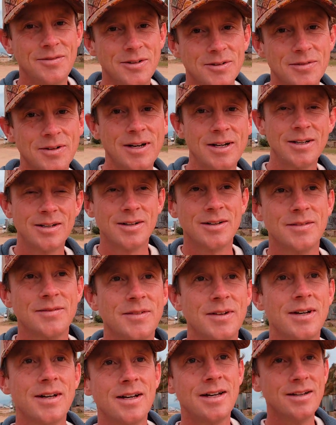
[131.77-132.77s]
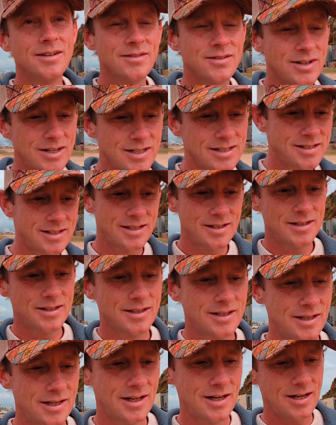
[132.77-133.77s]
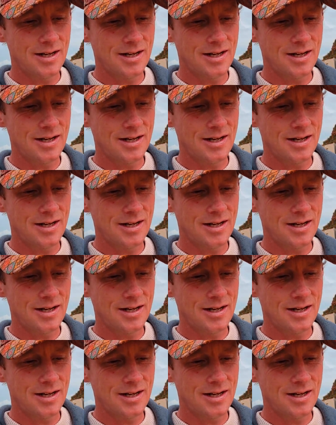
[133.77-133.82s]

you find it interesting.